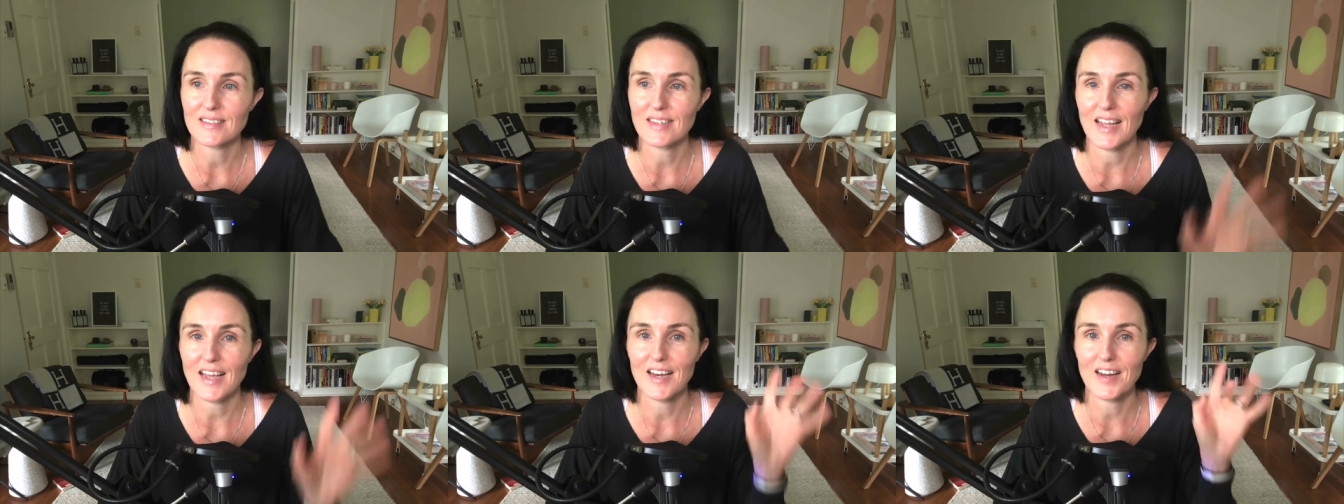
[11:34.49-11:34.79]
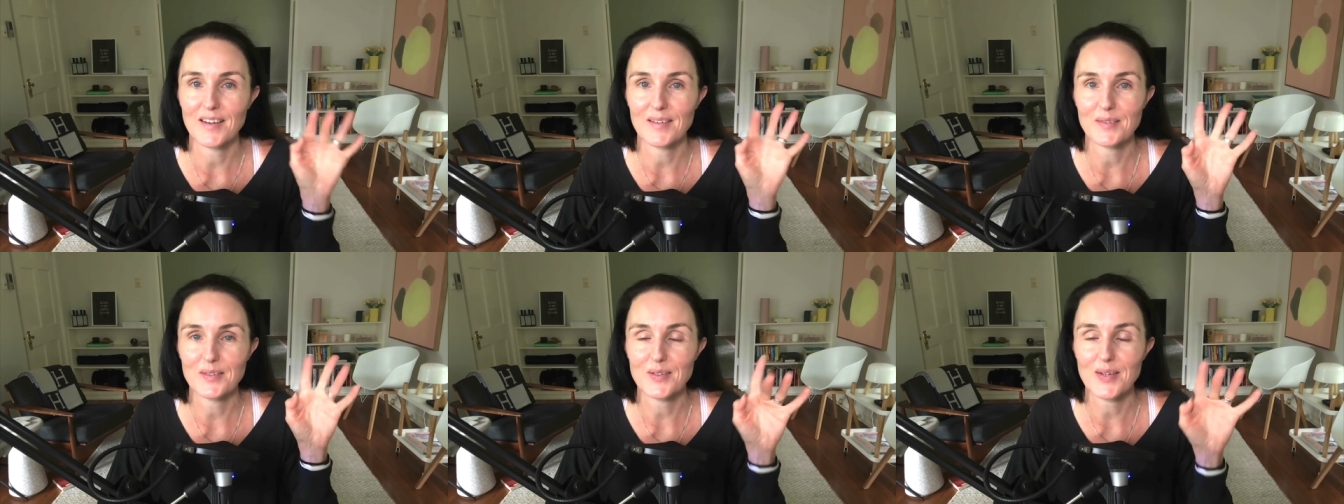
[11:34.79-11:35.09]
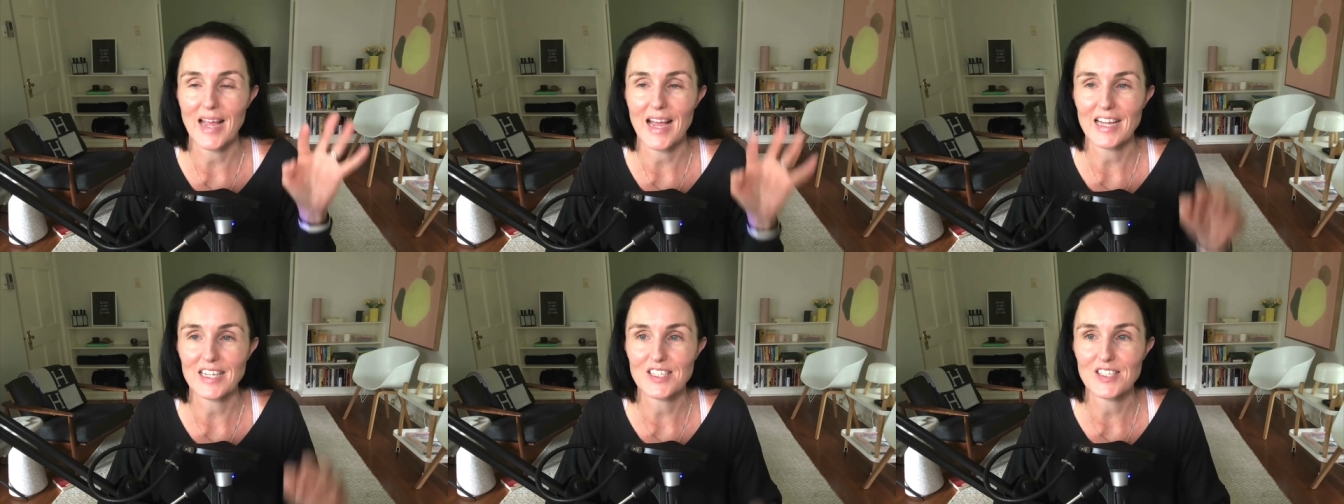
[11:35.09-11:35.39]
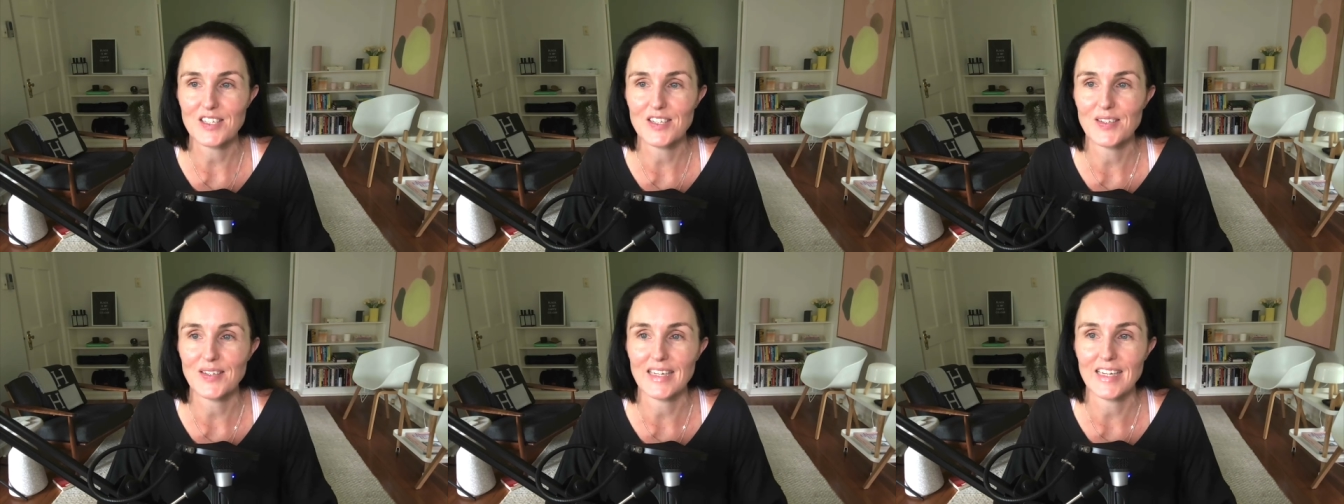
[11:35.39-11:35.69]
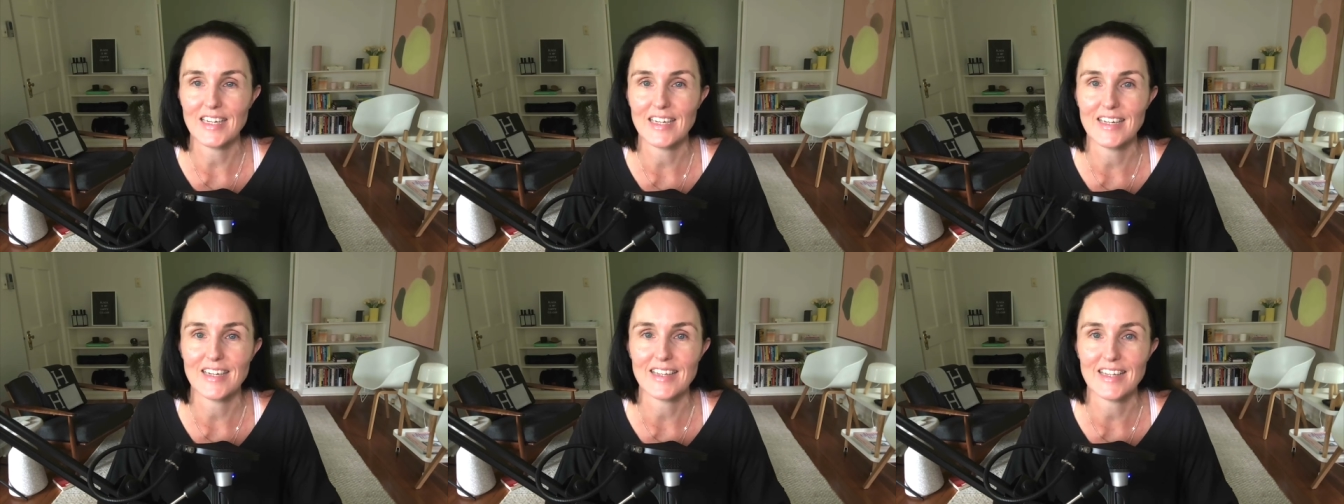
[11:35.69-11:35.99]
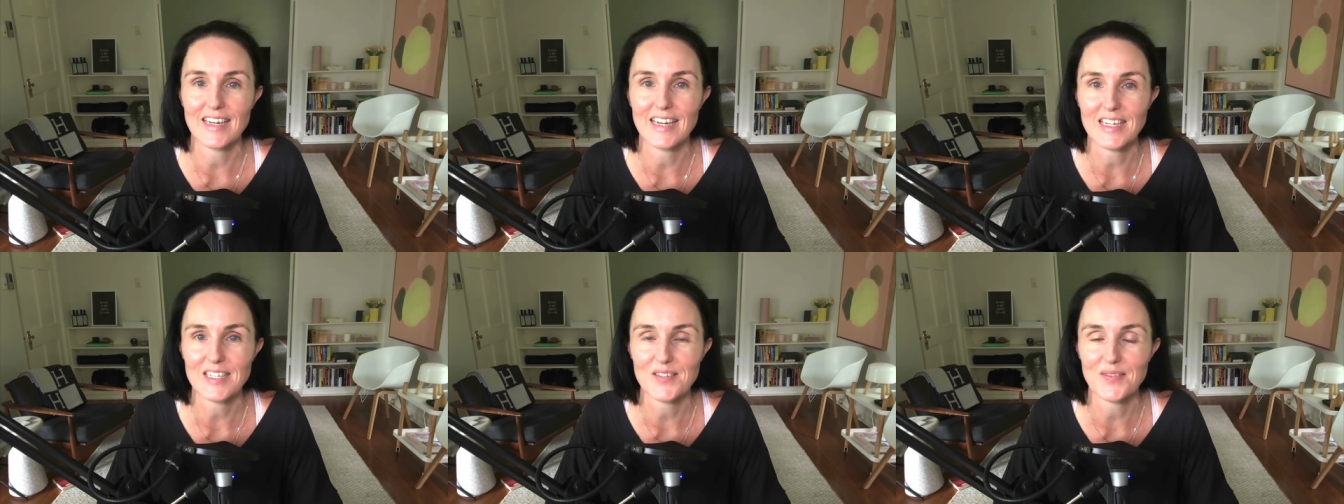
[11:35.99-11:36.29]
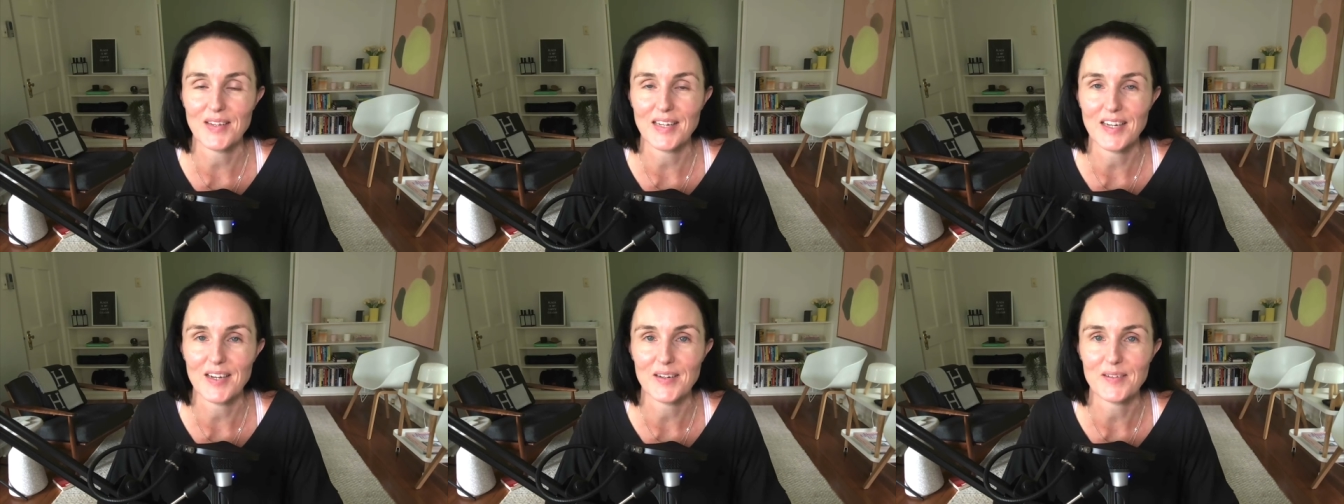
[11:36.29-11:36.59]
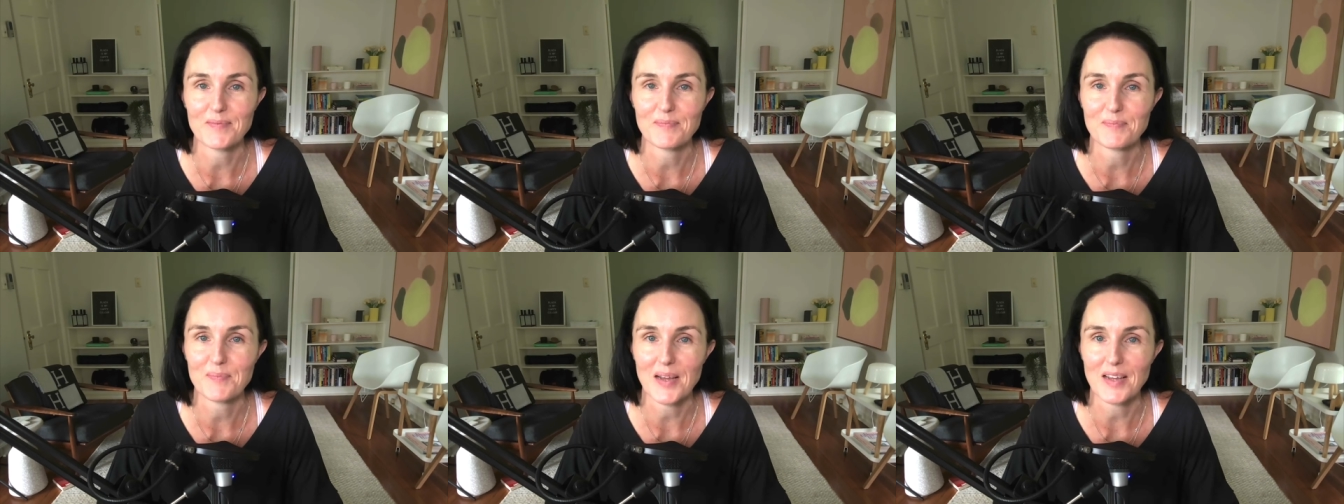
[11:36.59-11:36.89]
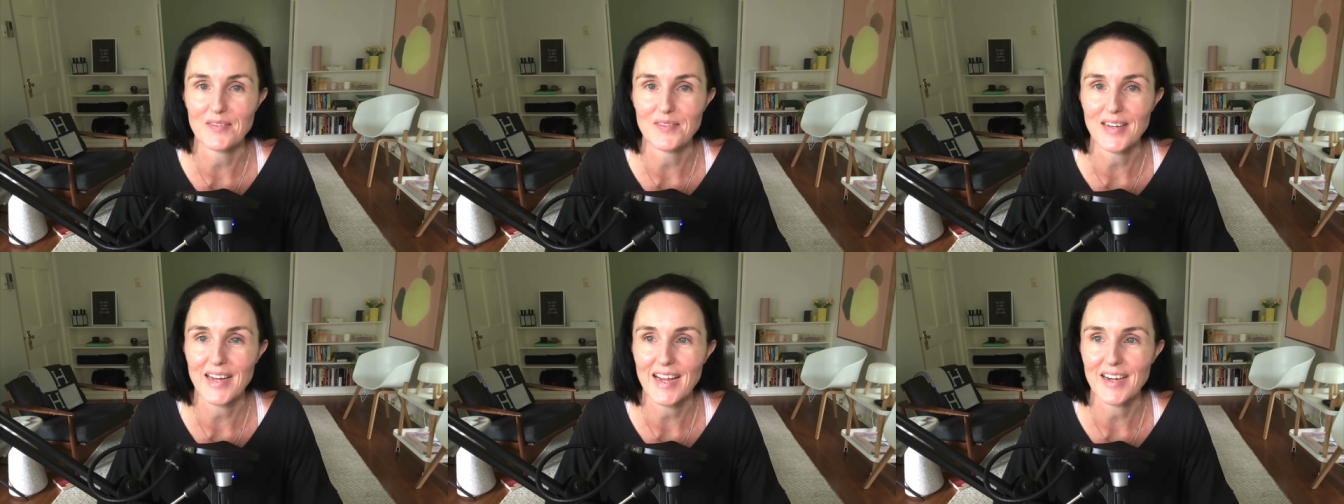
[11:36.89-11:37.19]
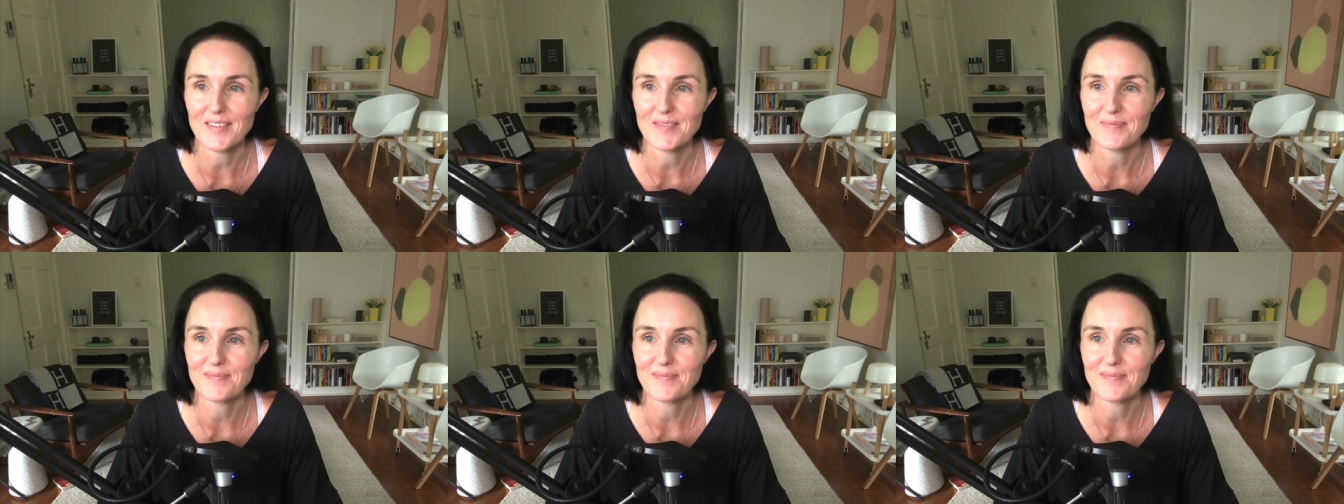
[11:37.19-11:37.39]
and I will catch you in the next video. Bye for now.